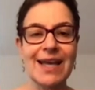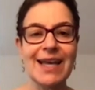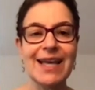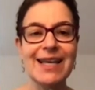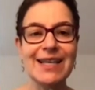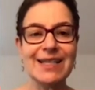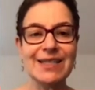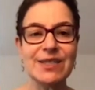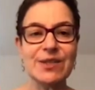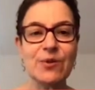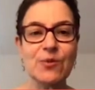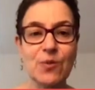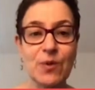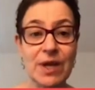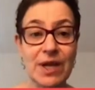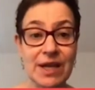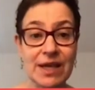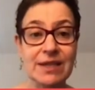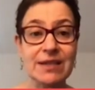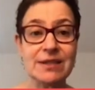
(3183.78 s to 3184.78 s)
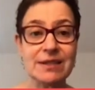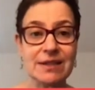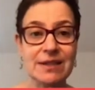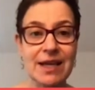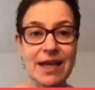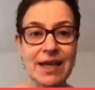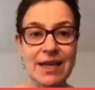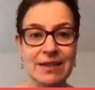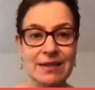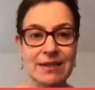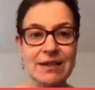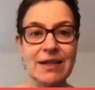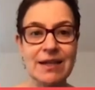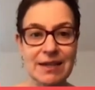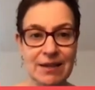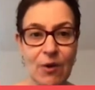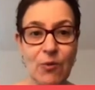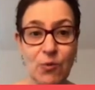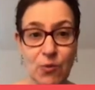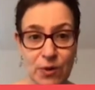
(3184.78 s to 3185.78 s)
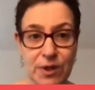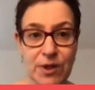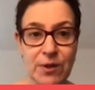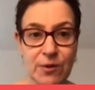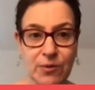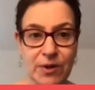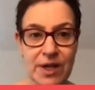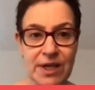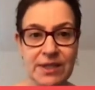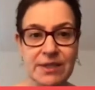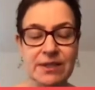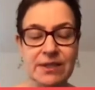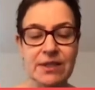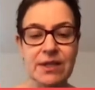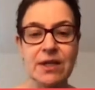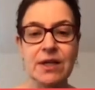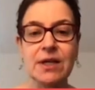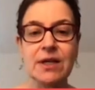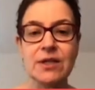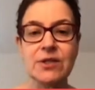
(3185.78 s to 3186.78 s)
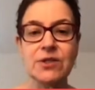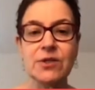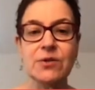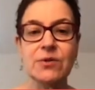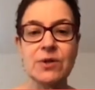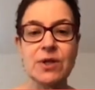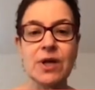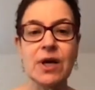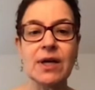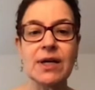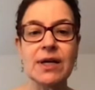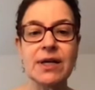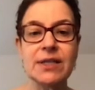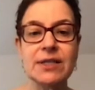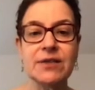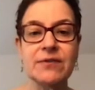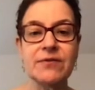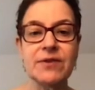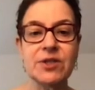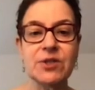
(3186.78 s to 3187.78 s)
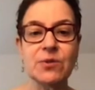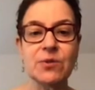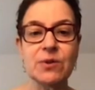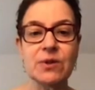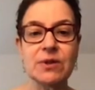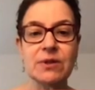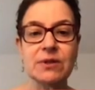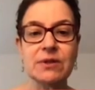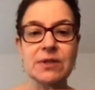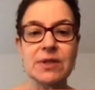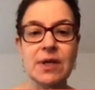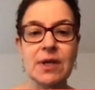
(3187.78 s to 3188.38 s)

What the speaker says: is the risk and a real risk to young individuals?